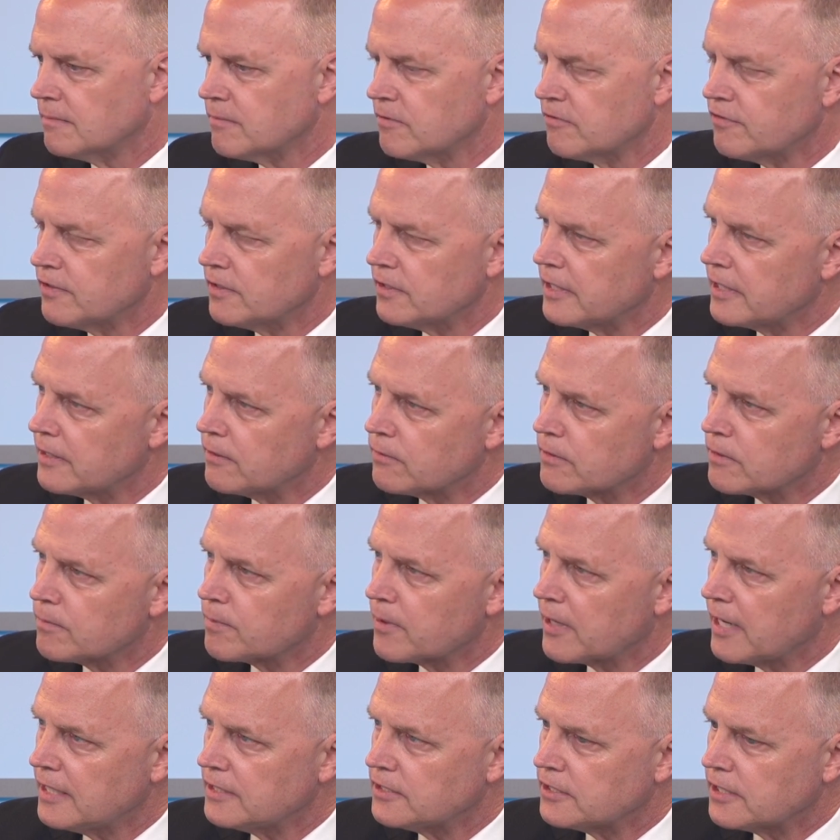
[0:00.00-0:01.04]
I'm affiliated with the
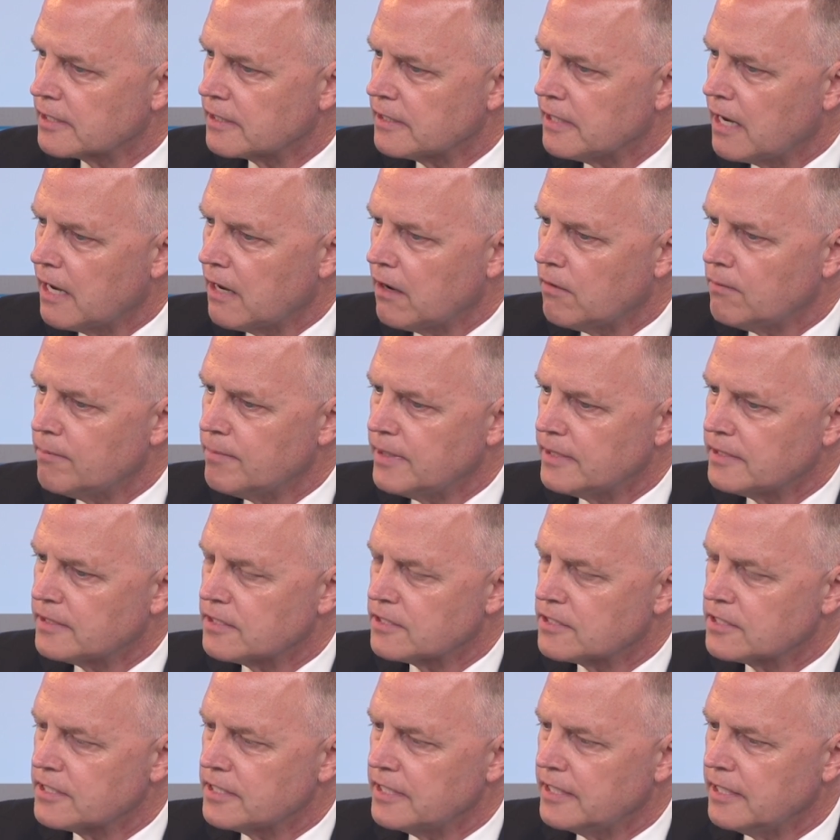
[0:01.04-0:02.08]
project now, but
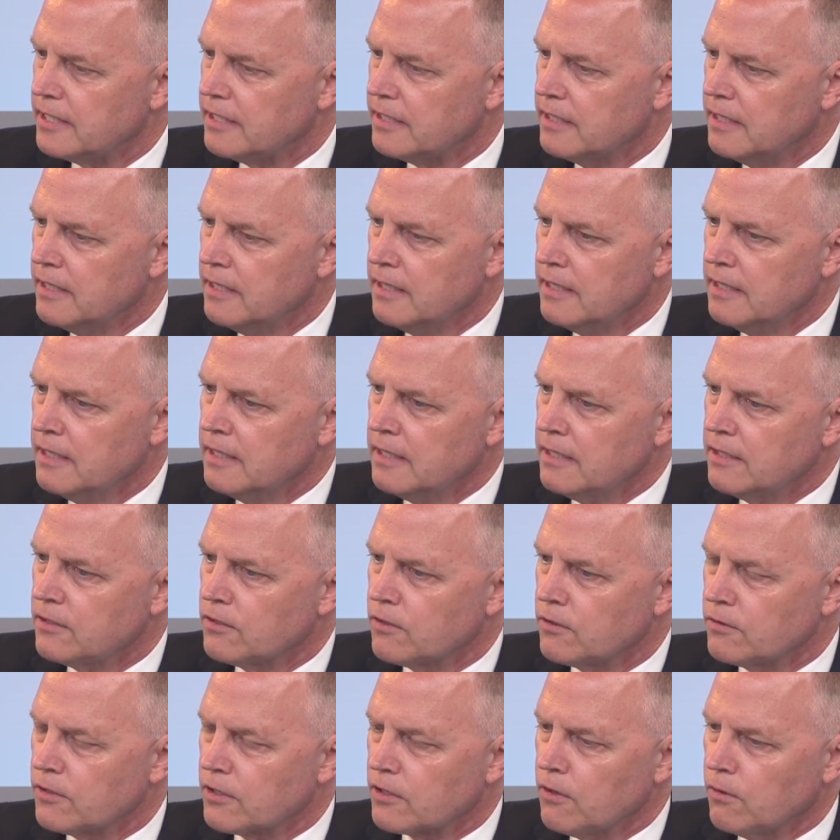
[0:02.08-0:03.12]
to see,
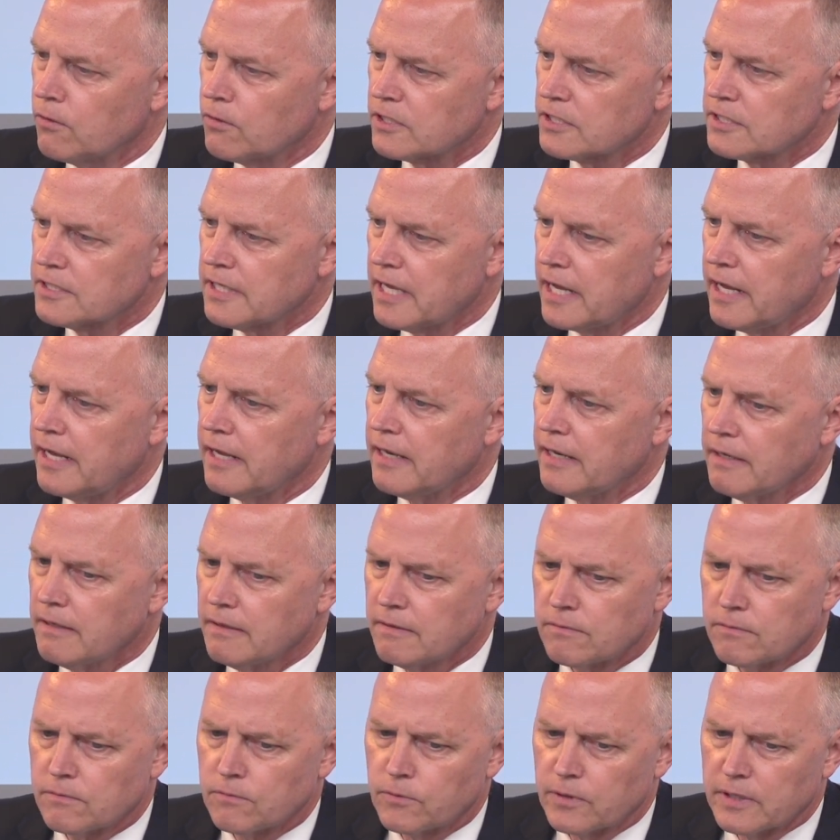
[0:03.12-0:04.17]
you know, Dakota State
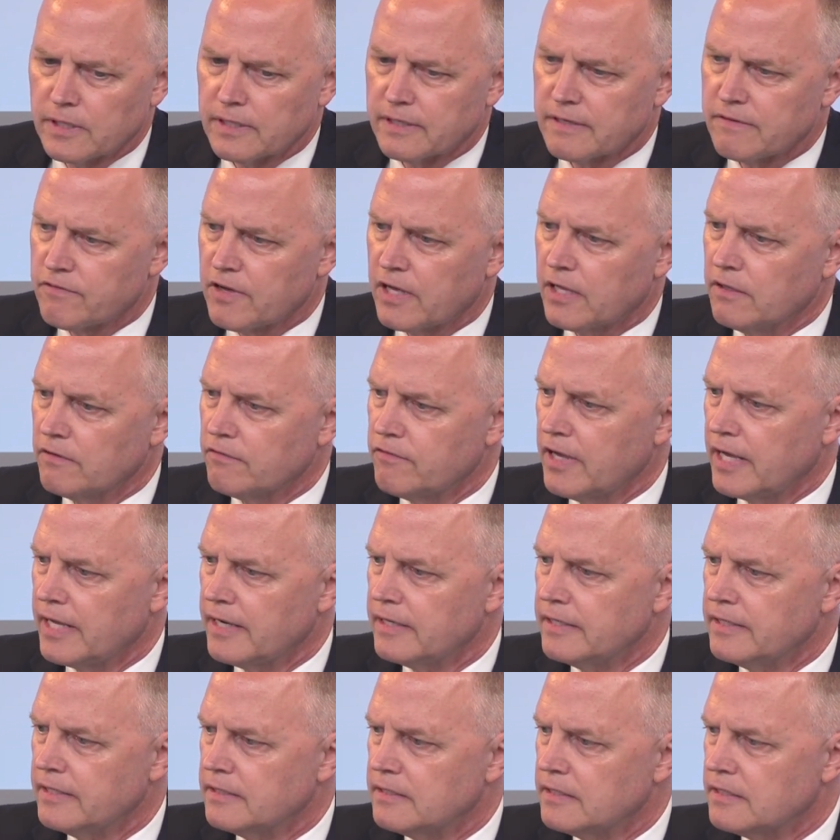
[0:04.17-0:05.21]
really have
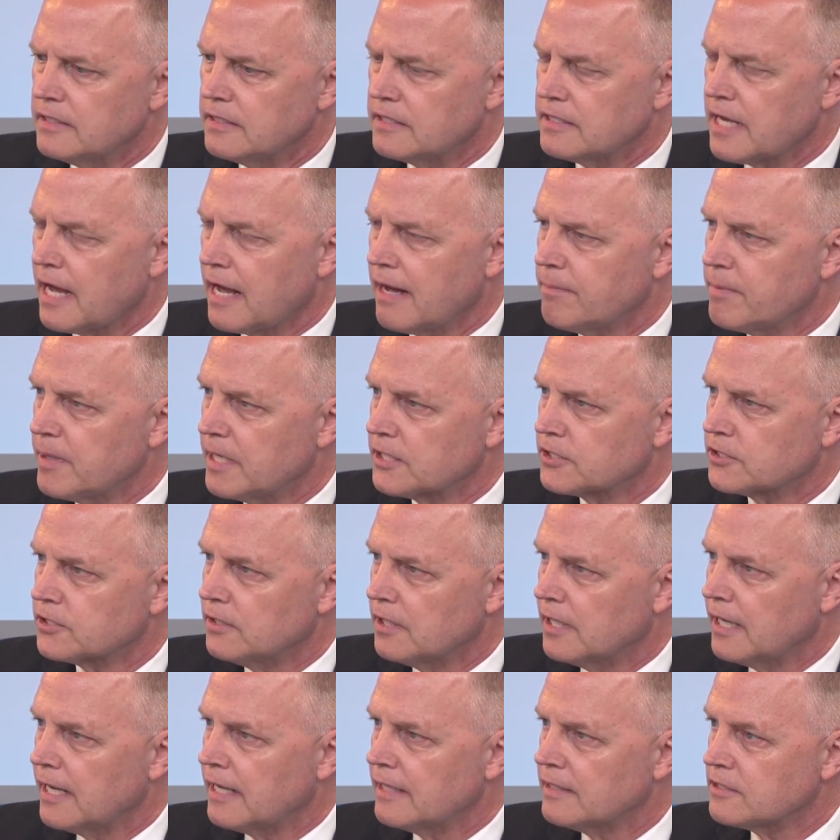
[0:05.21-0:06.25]
elevated into the top
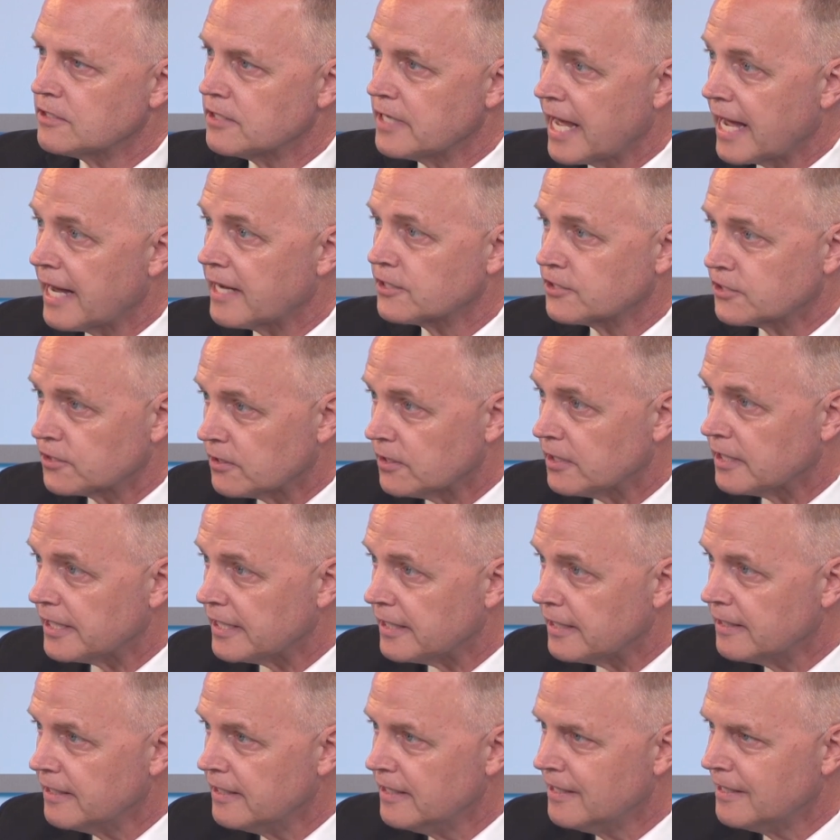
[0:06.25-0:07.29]
echelons
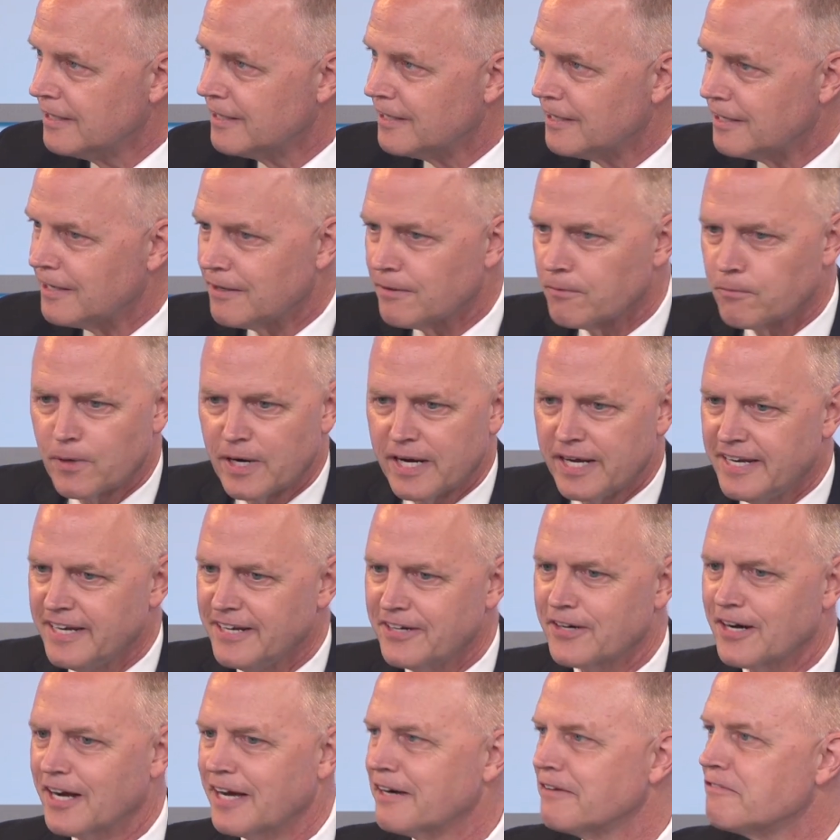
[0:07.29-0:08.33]
nationally, right
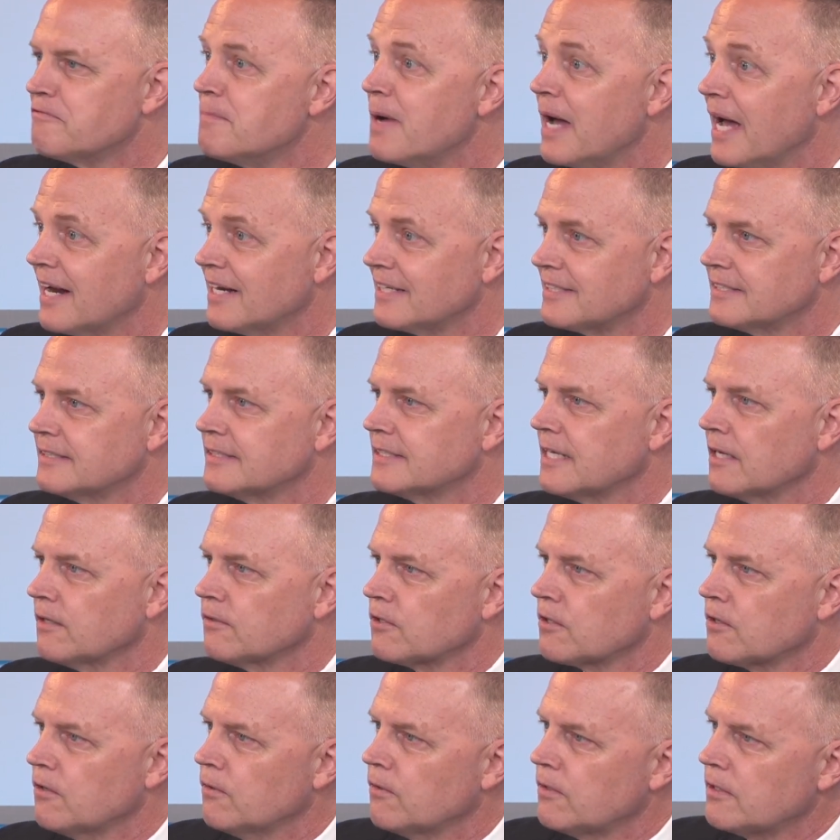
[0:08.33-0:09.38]
here out of Madison,
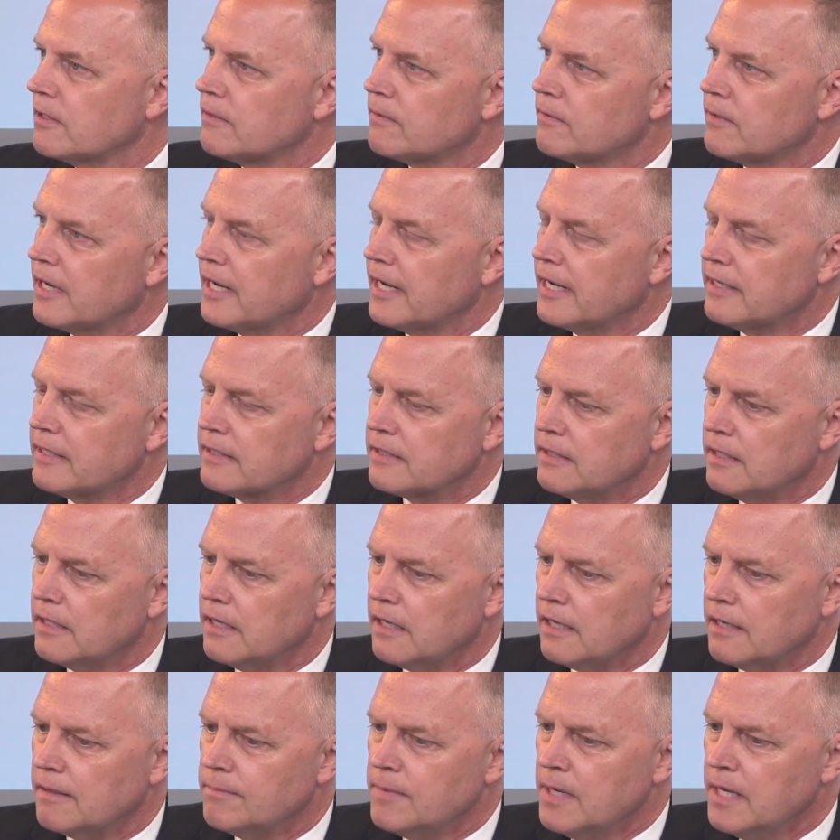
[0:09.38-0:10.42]
South Dakota, right?
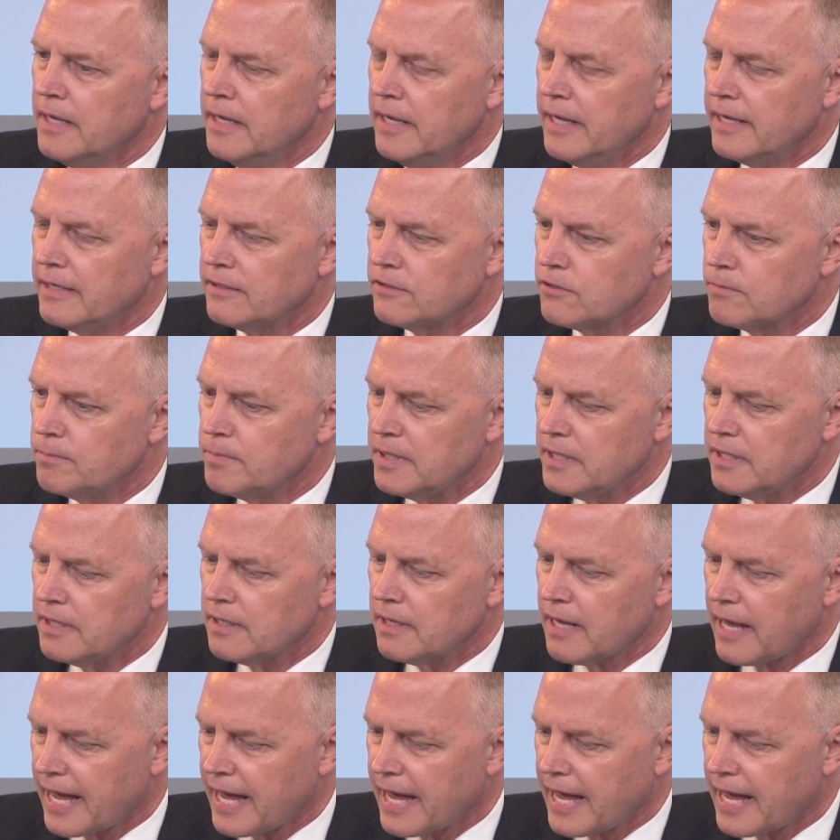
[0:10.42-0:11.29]
And to be